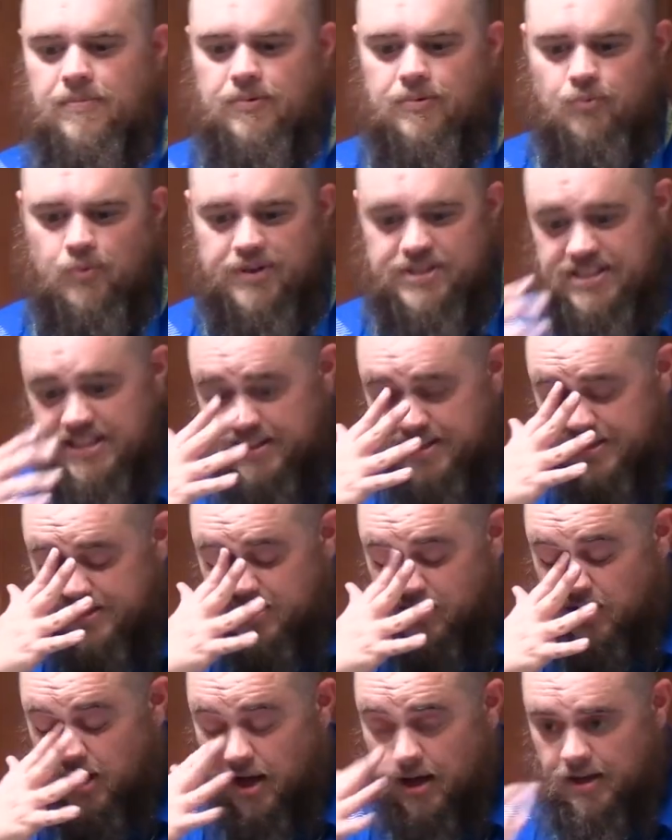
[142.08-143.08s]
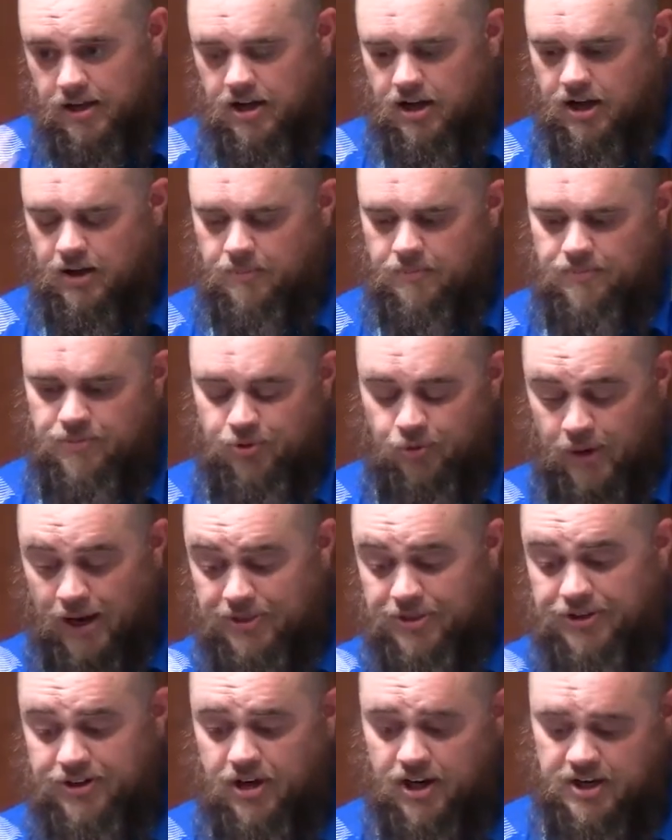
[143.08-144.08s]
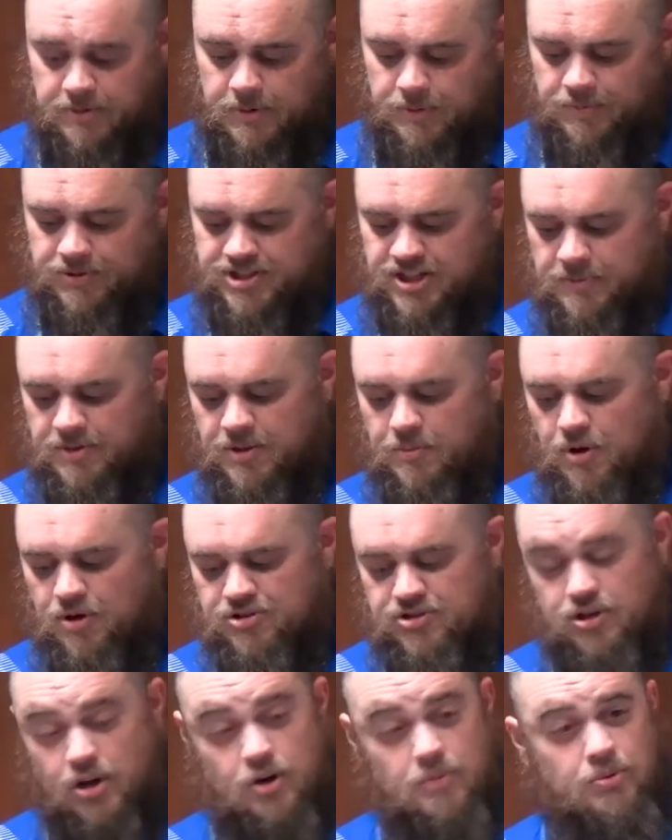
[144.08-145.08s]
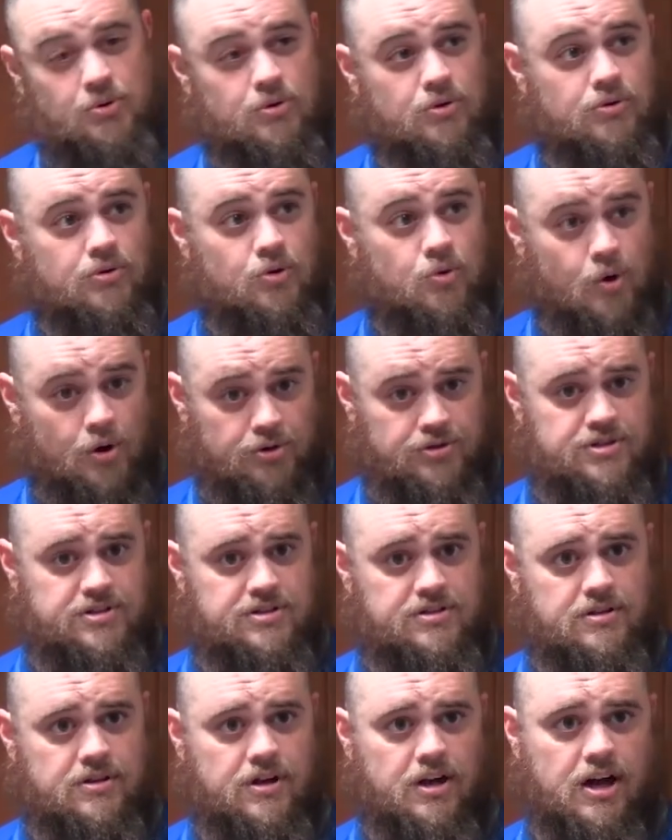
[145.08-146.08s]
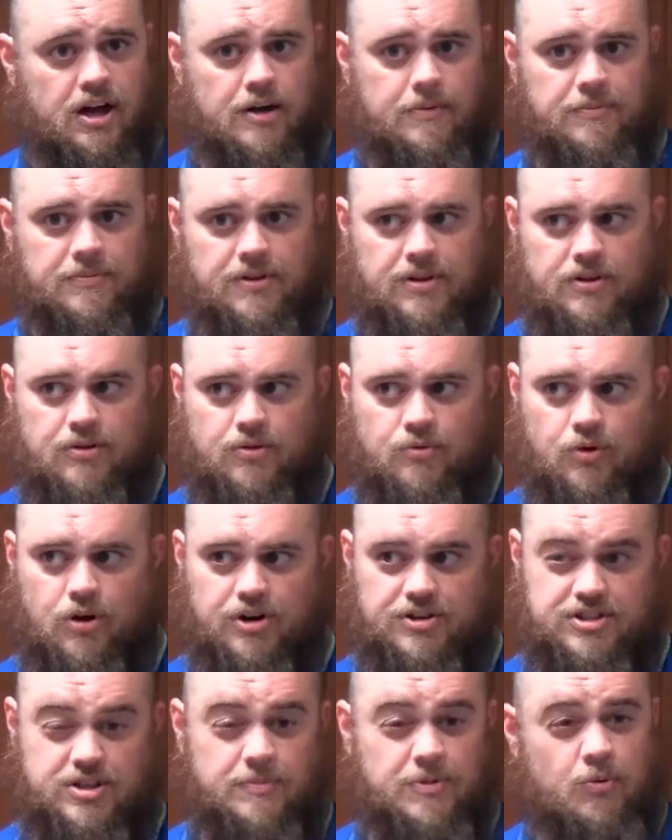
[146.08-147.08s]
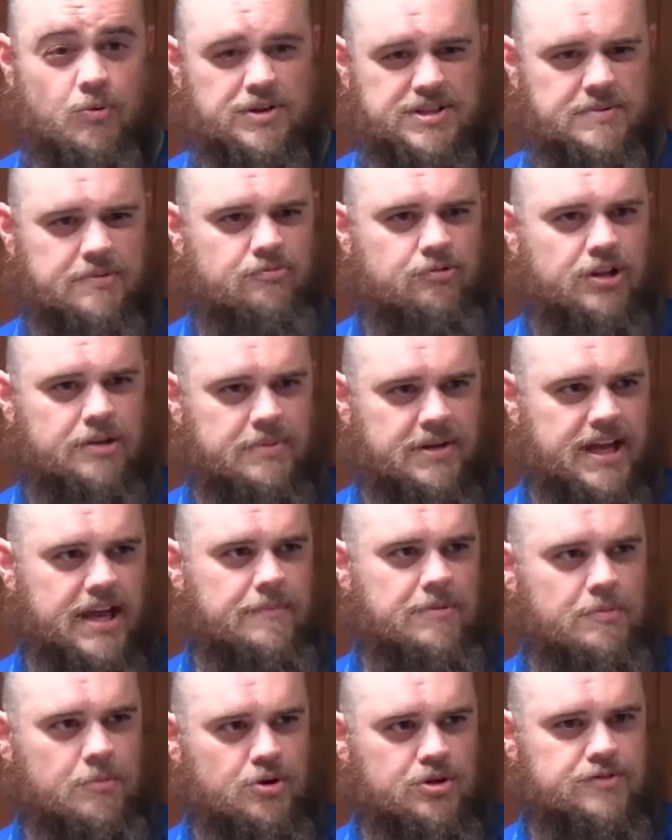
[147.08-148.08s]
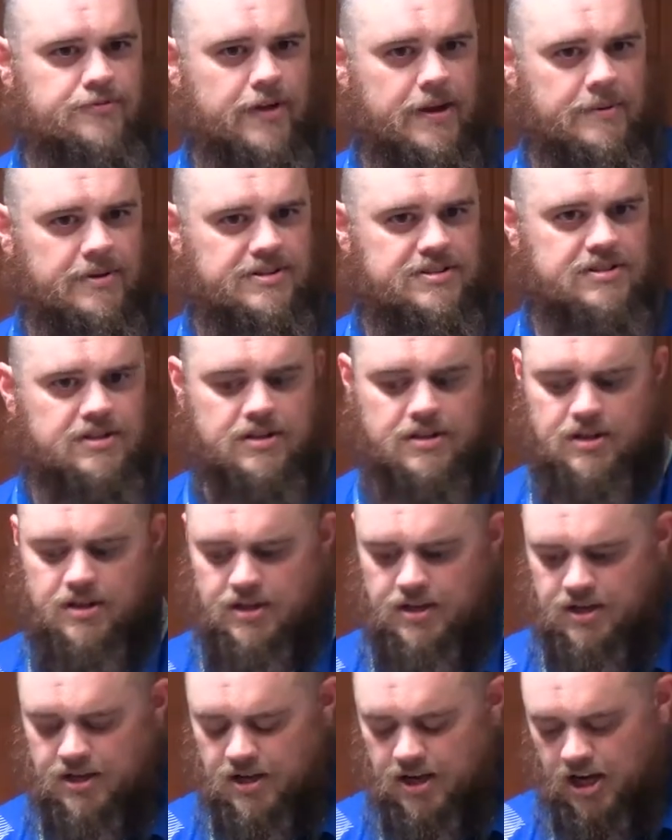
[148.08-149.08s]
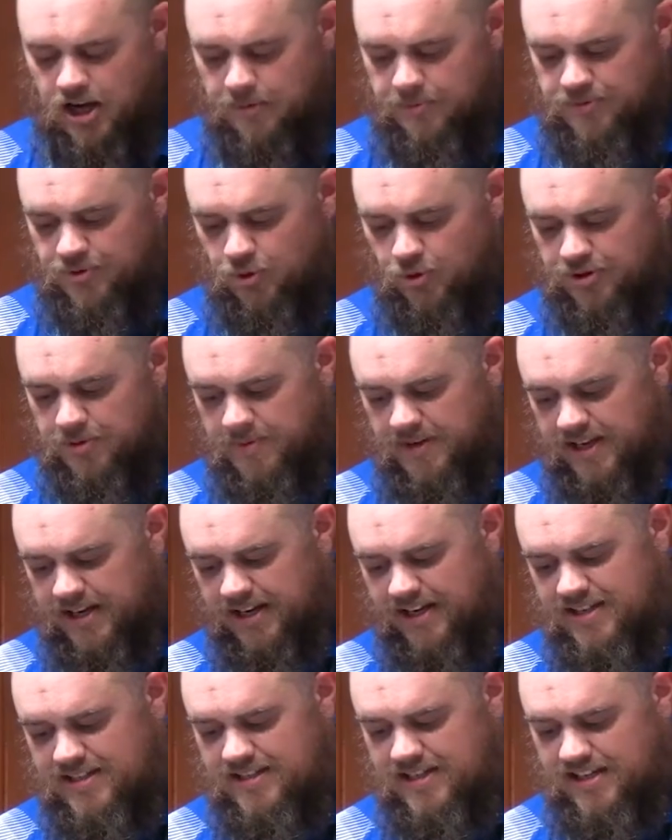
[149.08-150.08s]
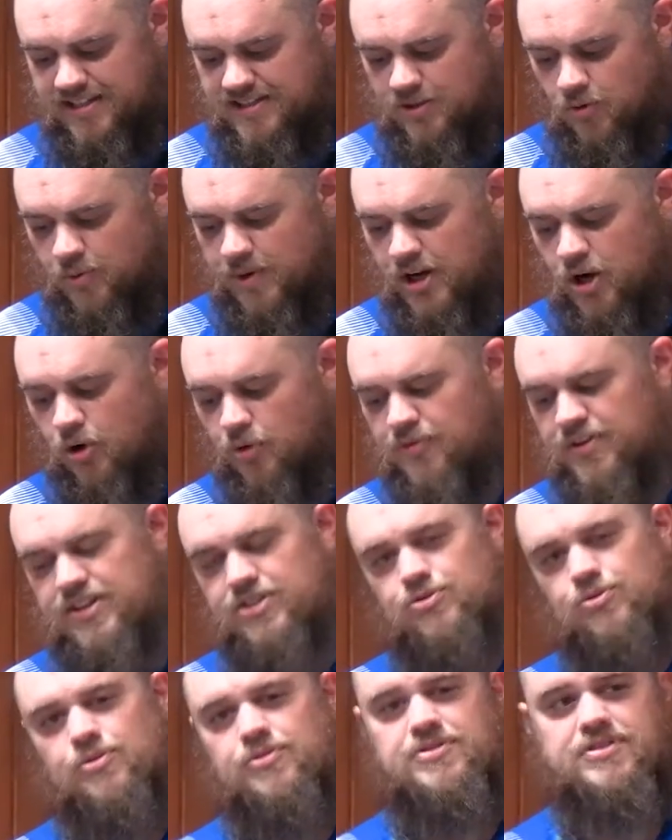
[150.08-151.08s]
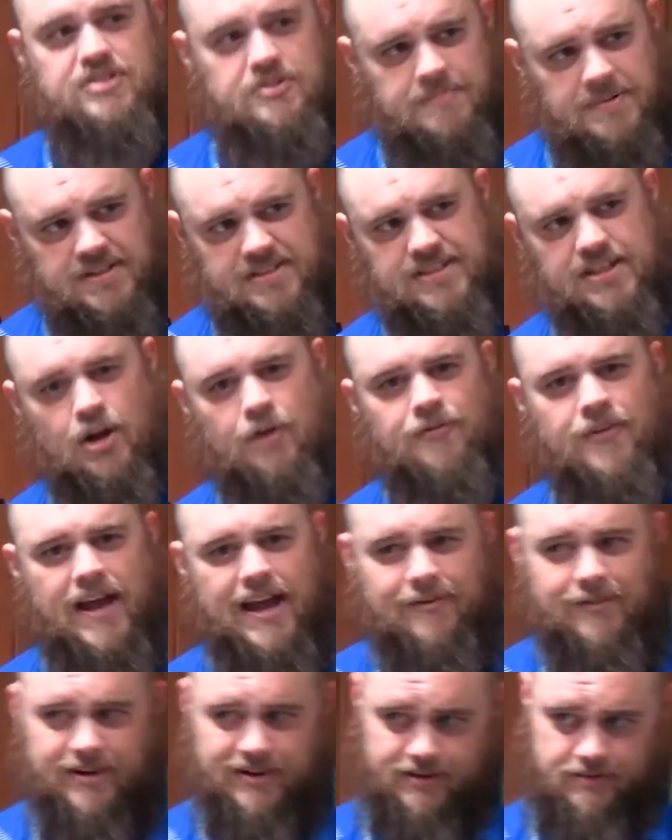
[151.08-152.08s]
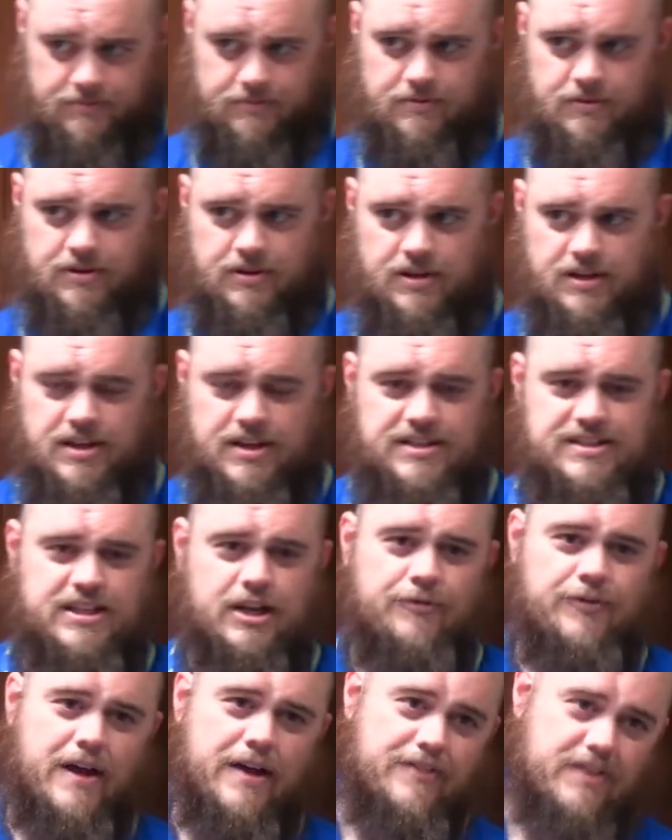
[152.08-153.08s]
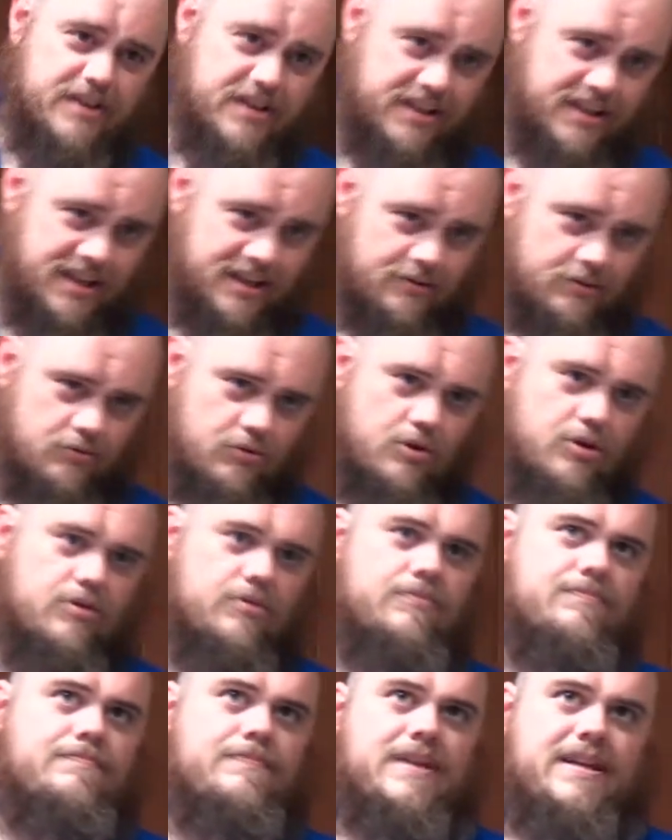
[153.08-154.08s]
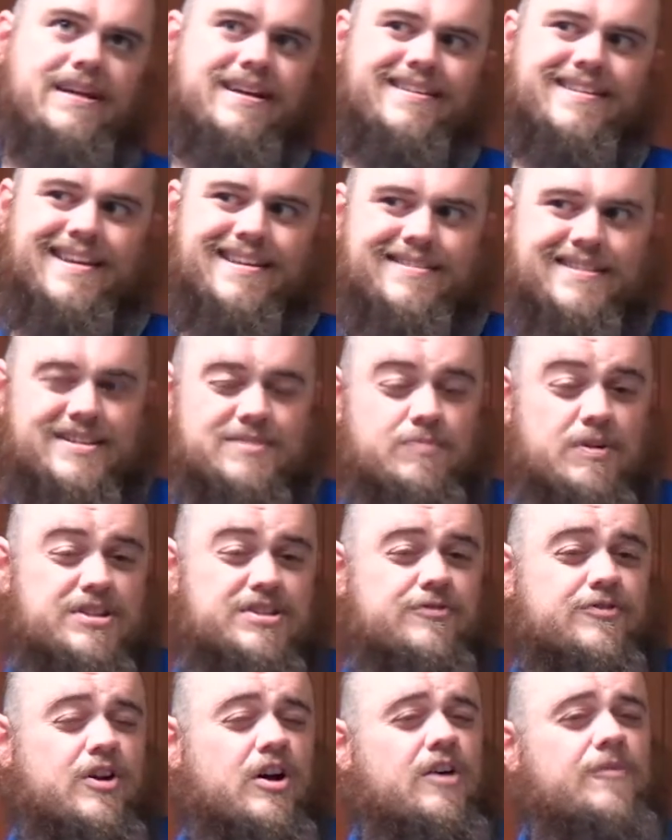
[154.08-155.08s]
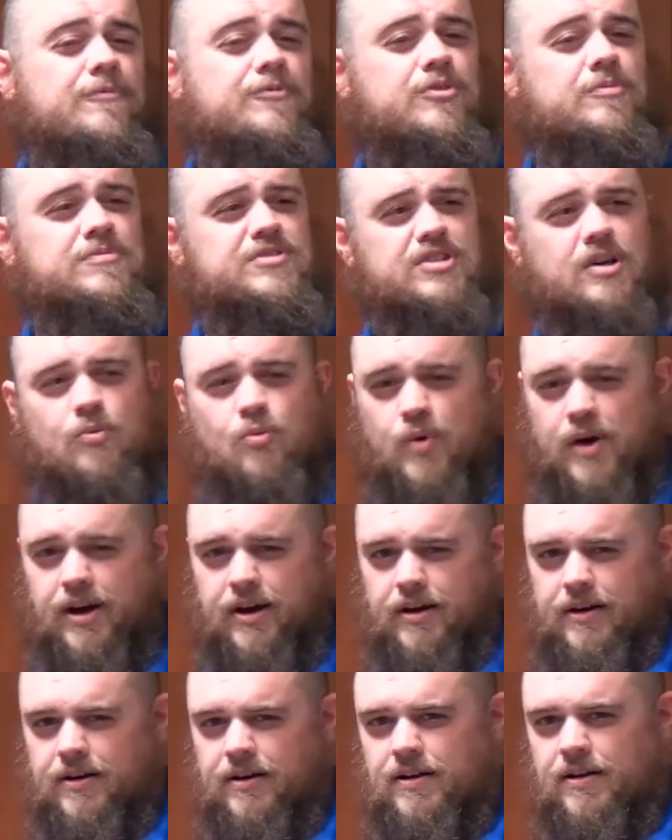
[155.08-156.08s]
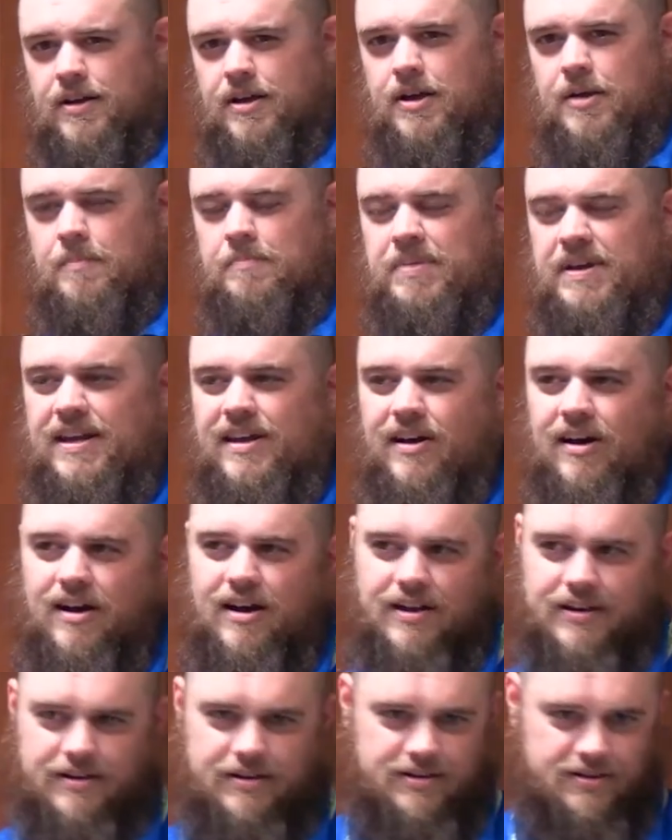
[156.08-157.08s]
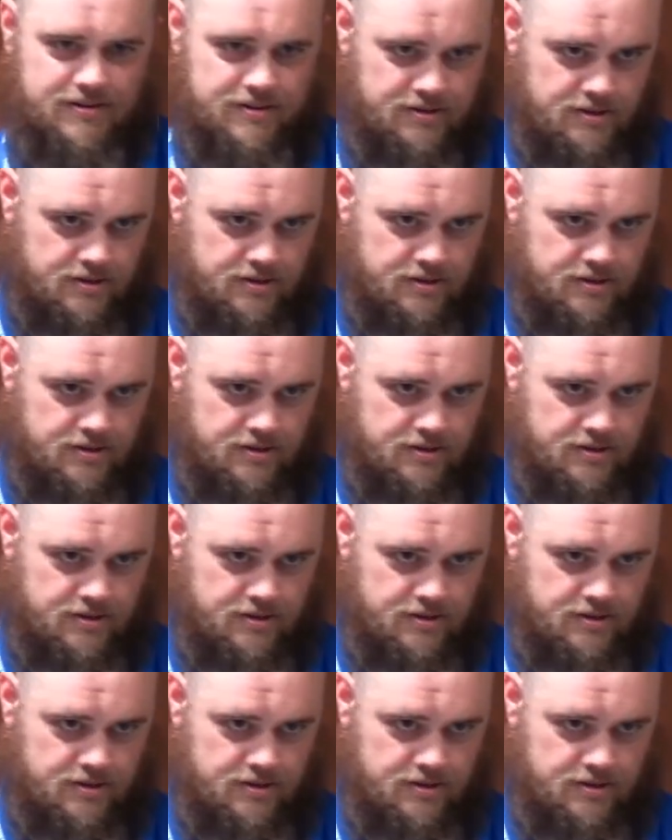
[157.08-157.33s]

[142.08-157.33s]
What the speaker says: we see this a lot throughout the document, but some of the most notable quotes are some of the ones that really became the most famous. Toward the beginning, it says that we hold these truths to be self-evident. Self-evident, again, meaning that this must have come from somewhere beyond